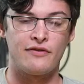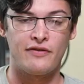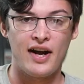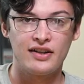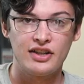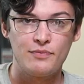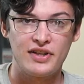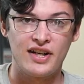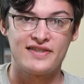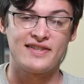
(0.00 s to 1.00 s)
finally,
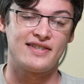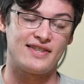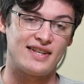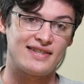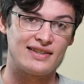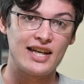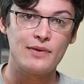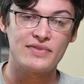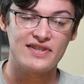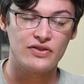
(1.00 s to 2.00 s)
because this is a
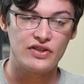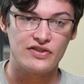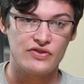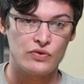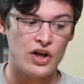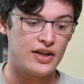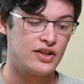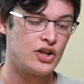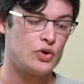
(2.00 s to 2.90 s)
Slam Series strut,